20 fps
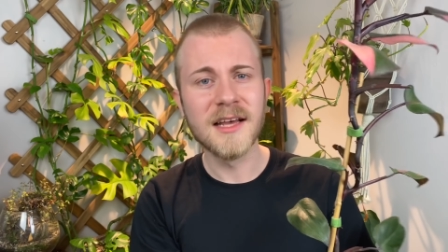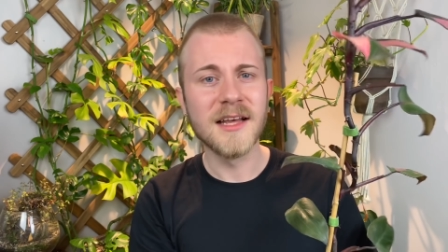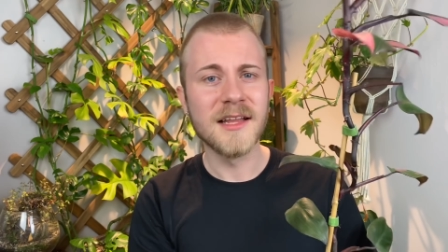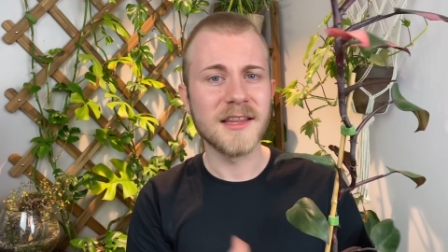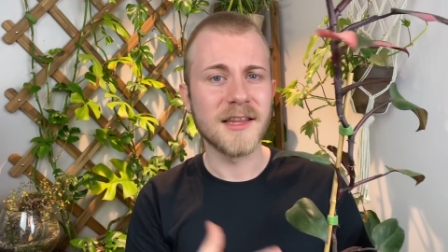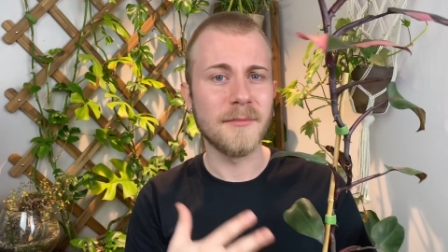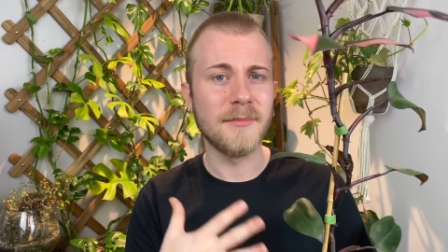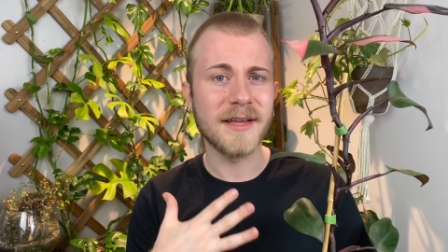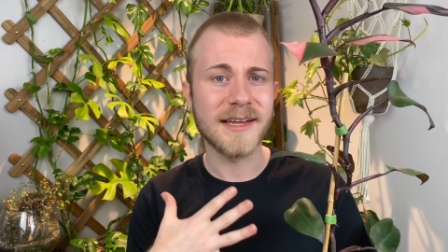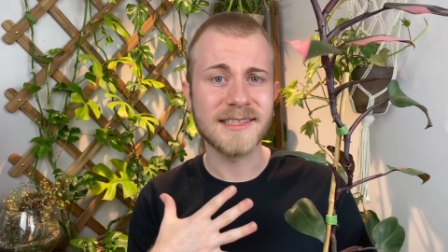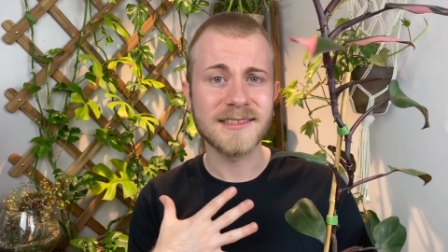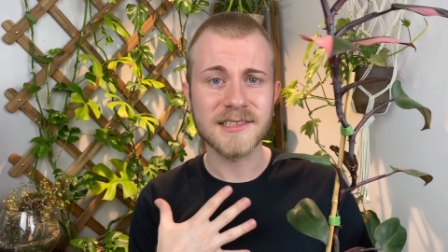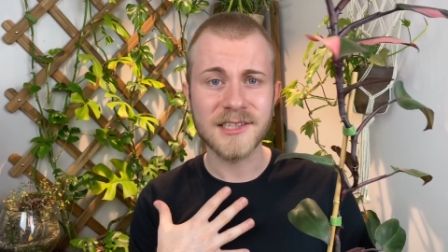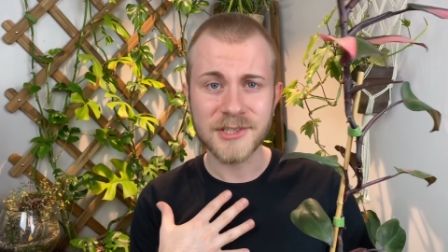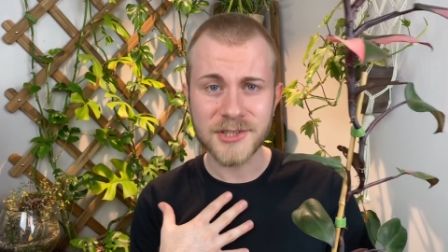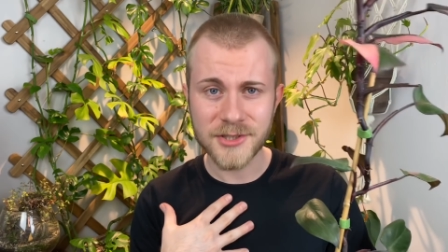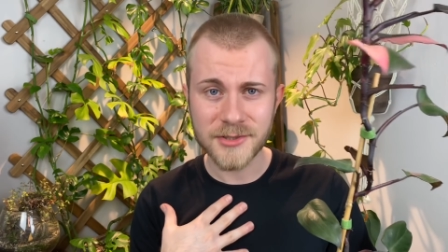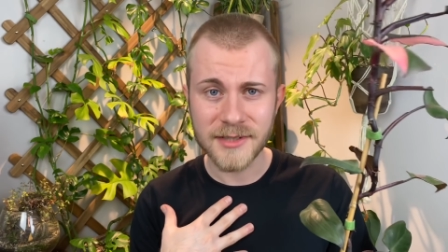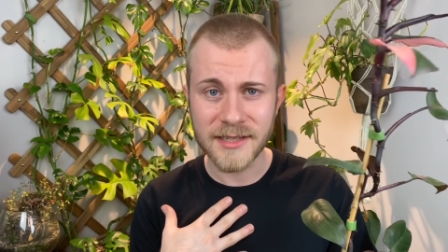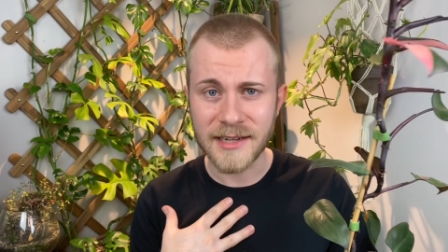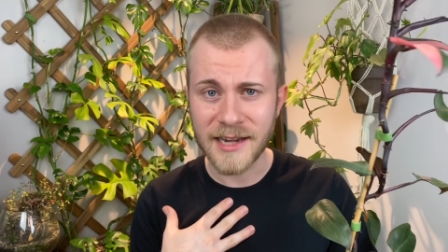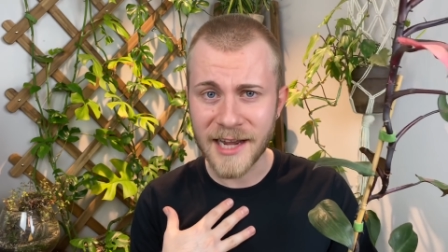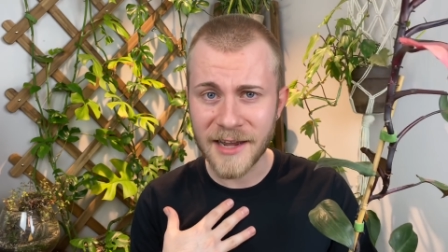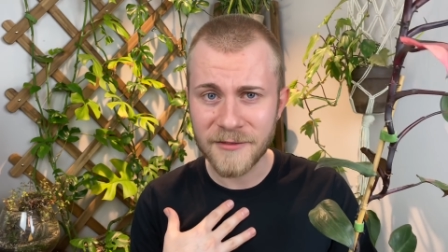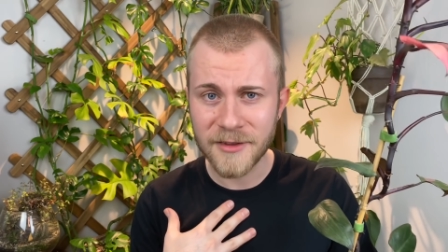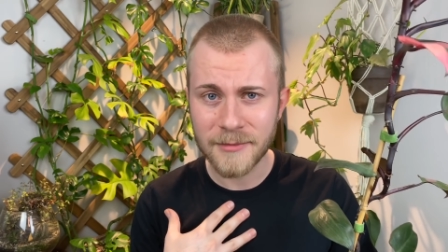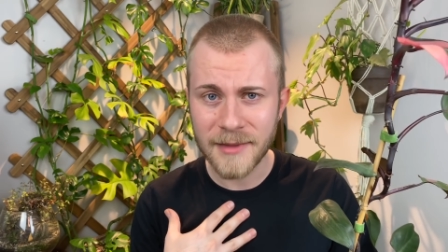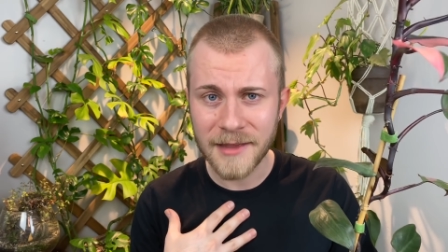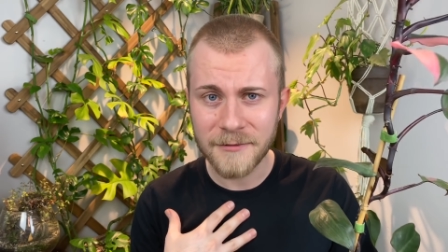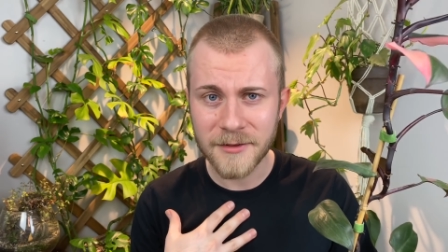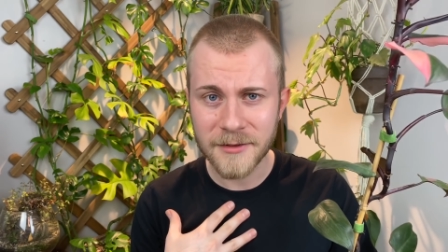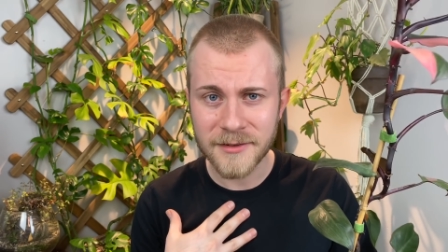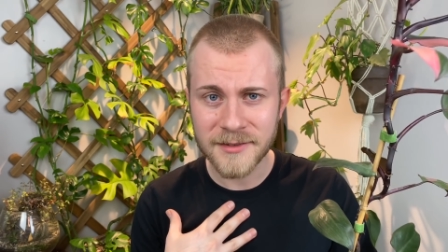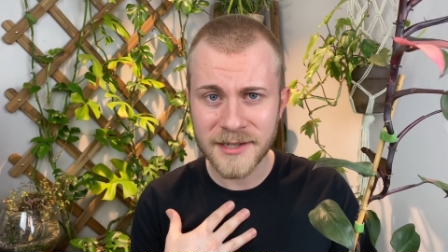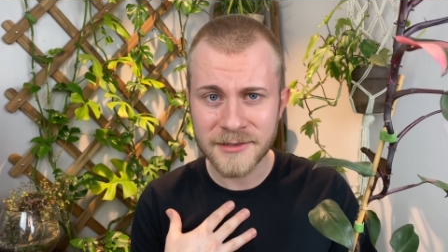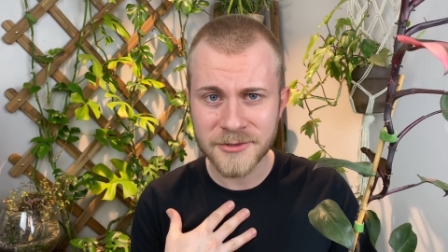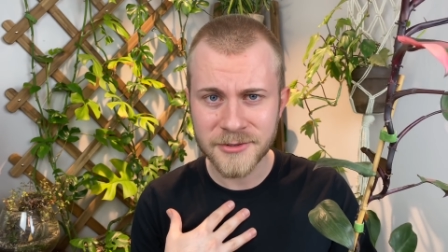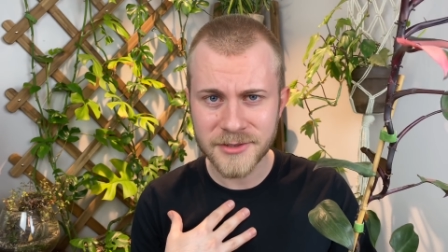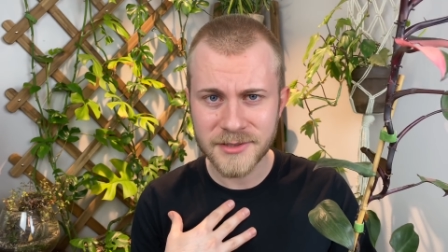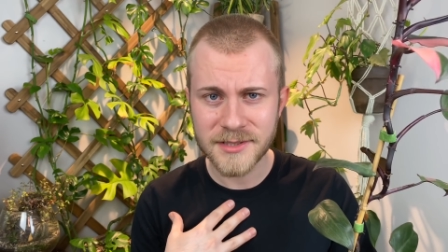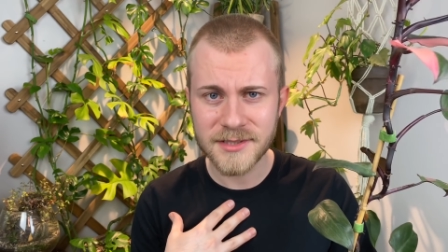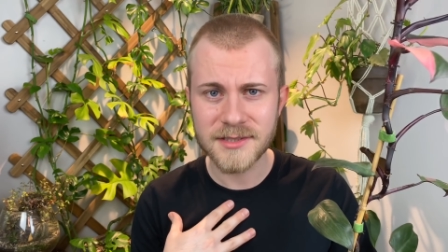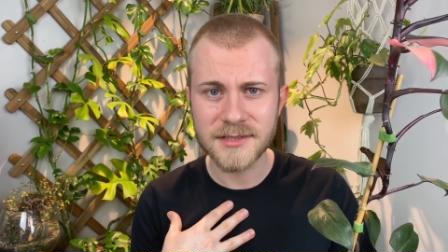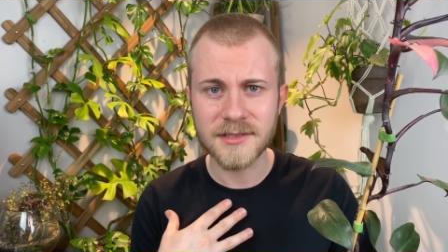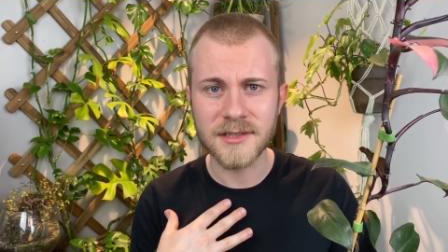the biggest issue that I have with my philodendrons,